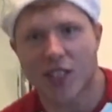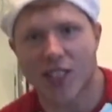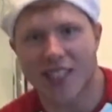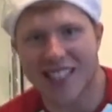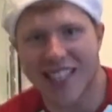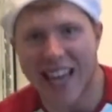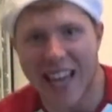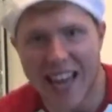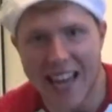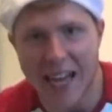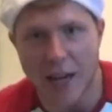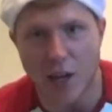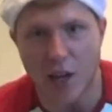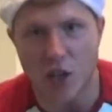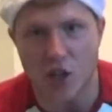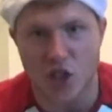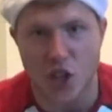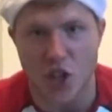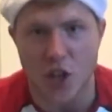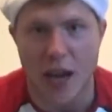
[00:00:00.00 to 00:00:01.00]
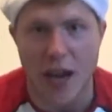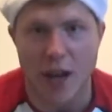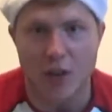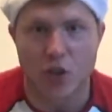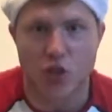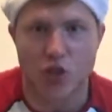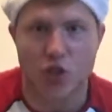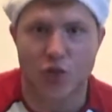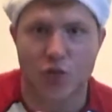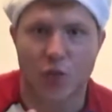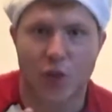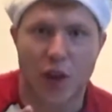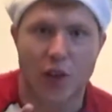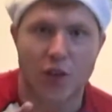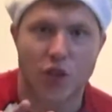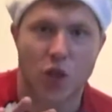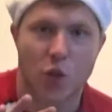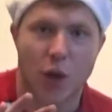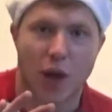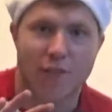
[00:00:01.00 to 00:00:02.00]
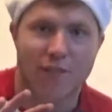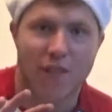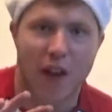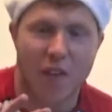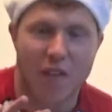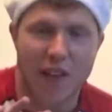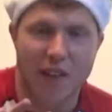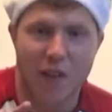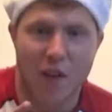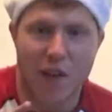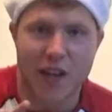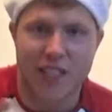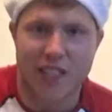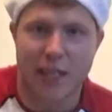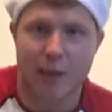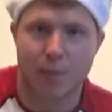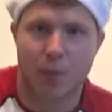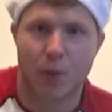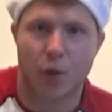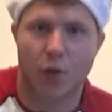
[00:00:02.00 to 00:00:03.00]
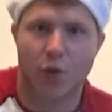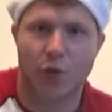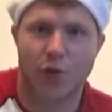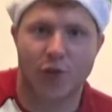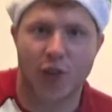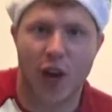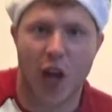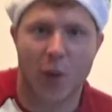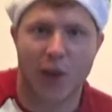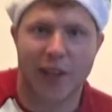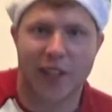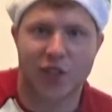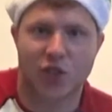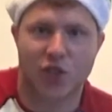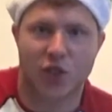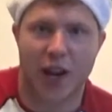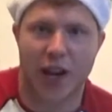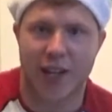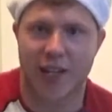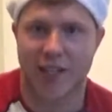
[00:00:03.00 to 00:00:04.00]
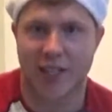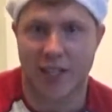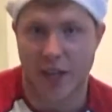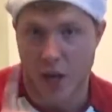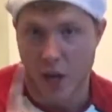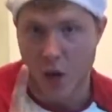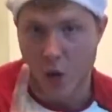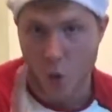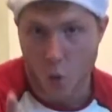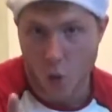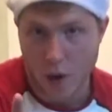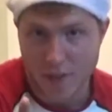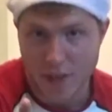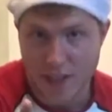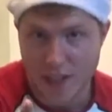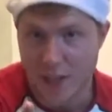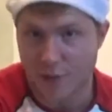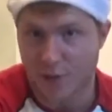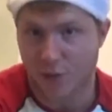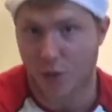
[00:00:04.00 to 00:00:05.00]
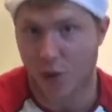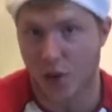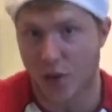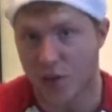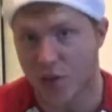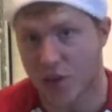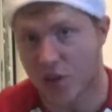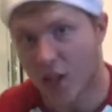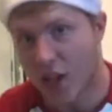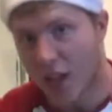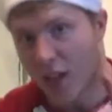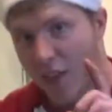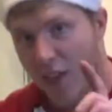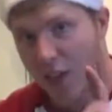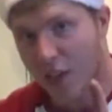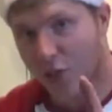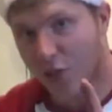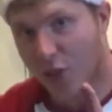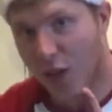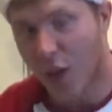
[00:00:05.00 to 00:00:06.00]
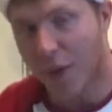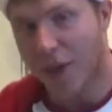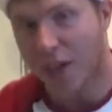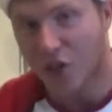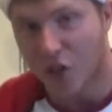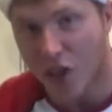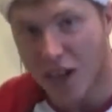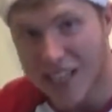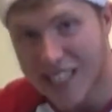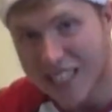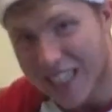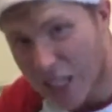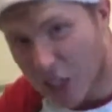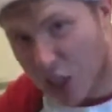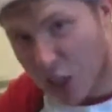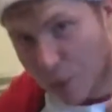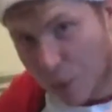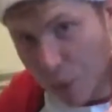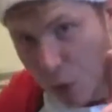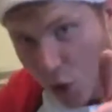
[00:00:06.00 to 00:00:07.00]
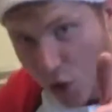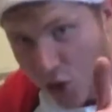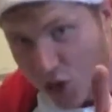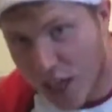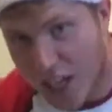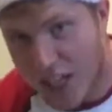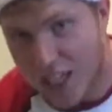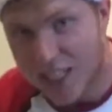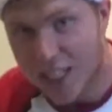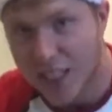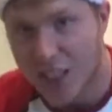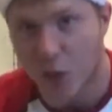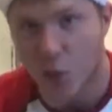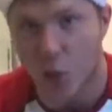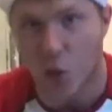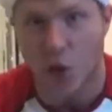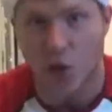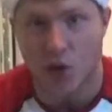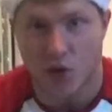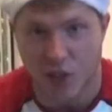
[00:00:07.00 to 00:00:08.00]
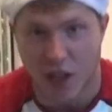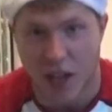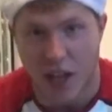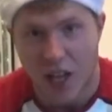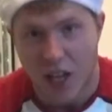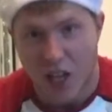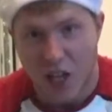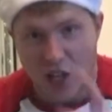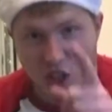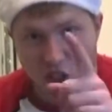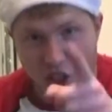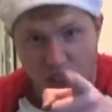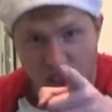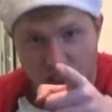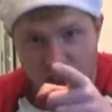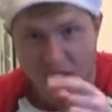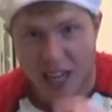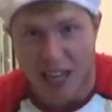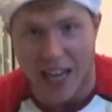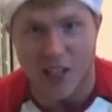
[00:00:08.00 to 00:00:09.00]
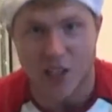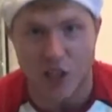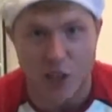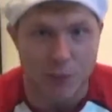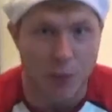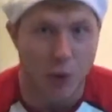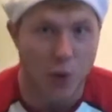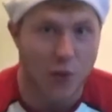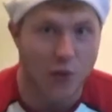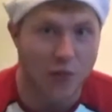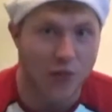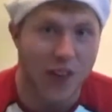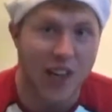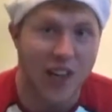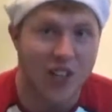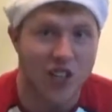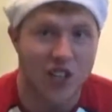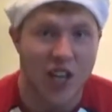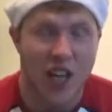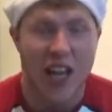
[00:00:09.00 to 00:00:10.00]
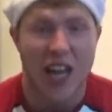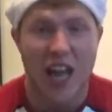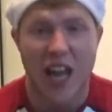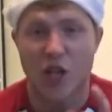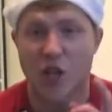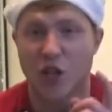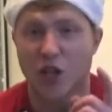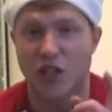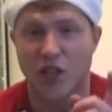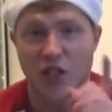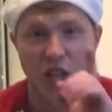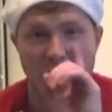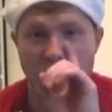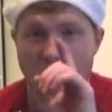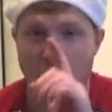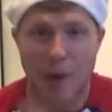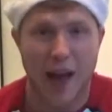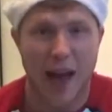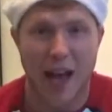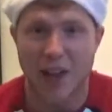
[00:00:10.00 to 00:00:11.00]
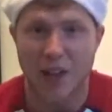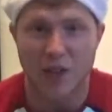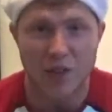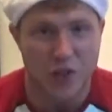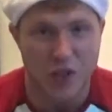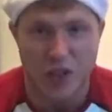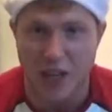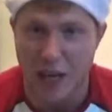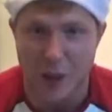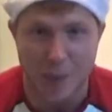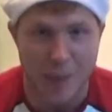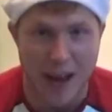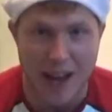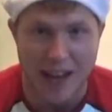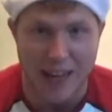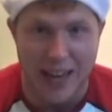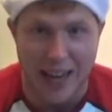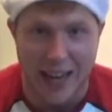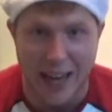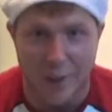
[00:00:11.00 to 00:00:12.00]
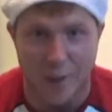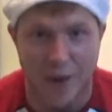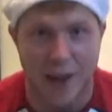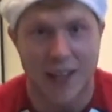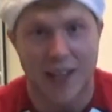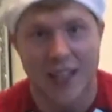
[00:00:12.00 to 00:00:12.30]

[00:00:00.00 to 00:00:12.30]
Today I'm going to show you how to do a very simple flowing trace with a difference. This flowing trace gets you more scent in the water, should catch you more fish, and you can tie up 100 in about an hour.